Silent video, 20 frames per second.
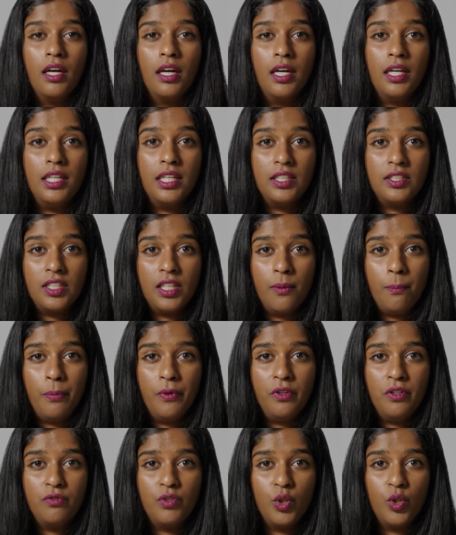An
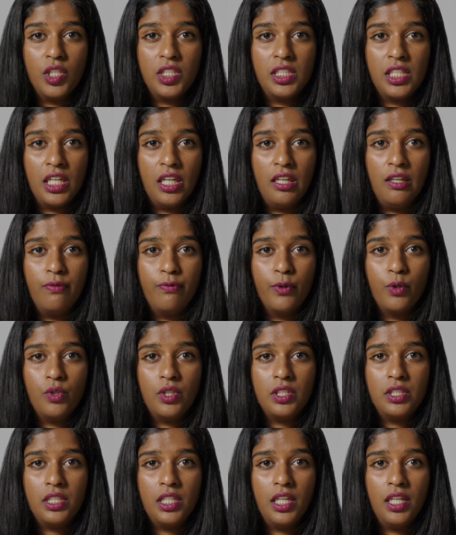example of USAID
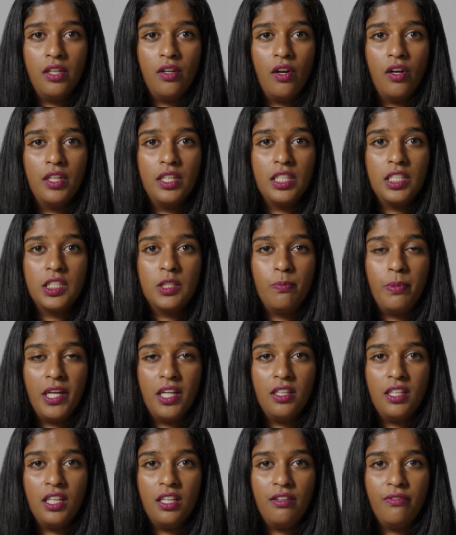focusing on
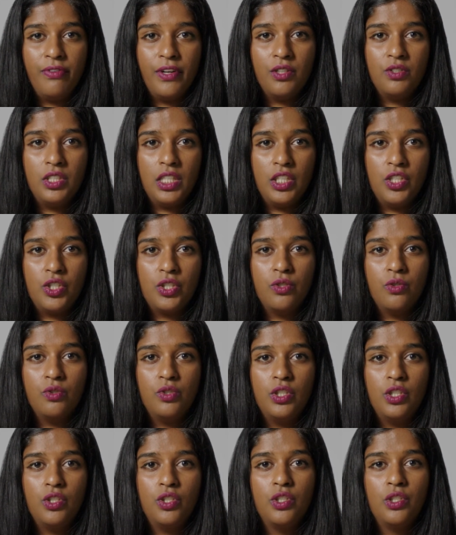expanding foundational
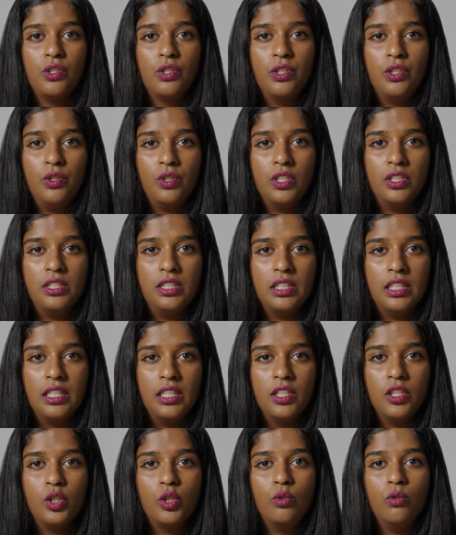digital
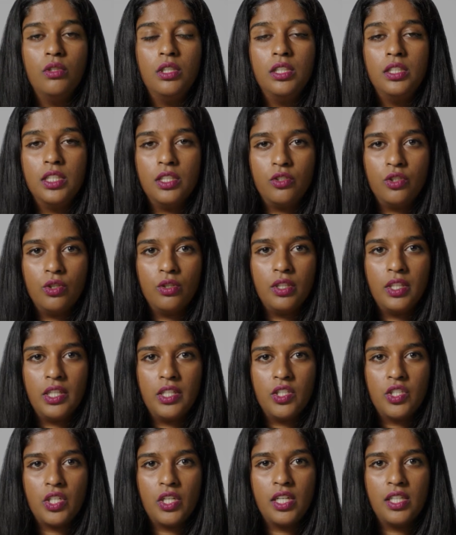literacy is through the Digital
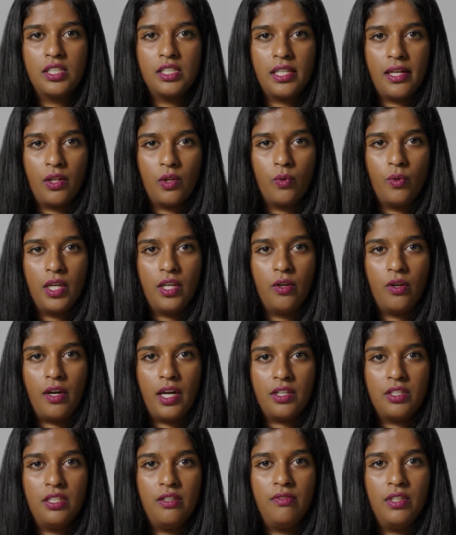Asia Accelerator
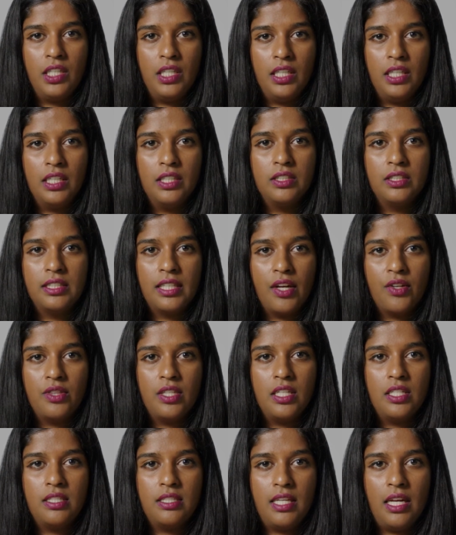activity in
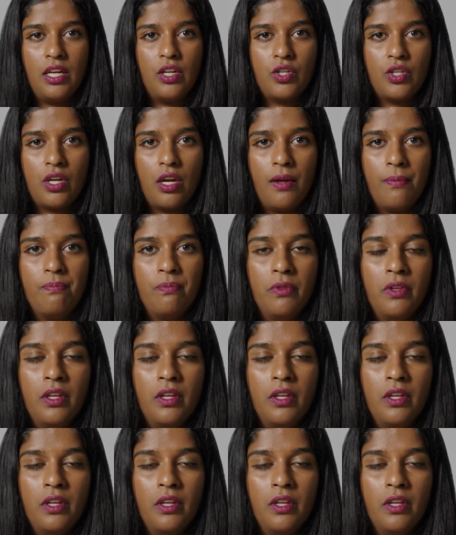Southeast Asia.